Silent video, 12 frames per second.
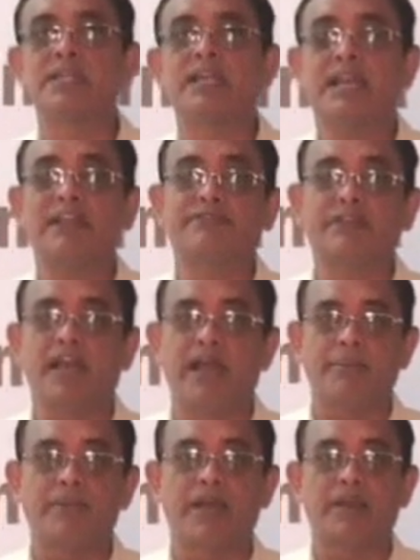left
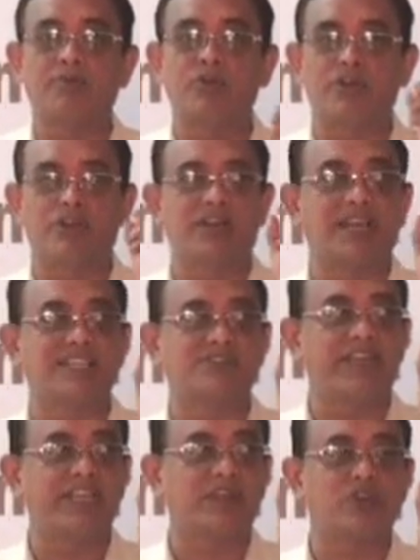arm, are more or less
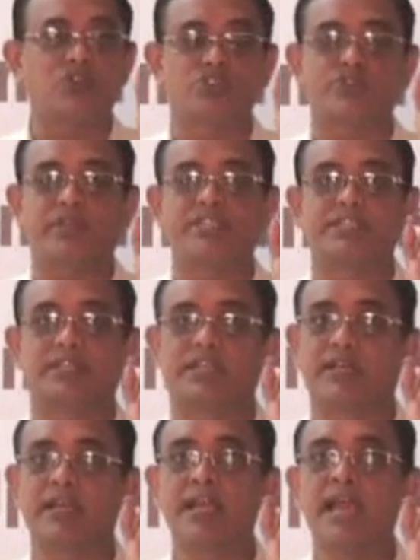very close to each
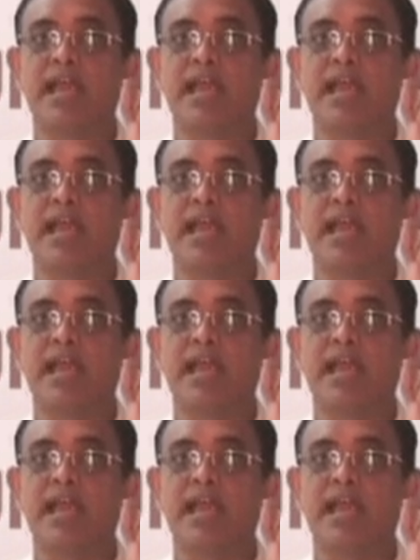other,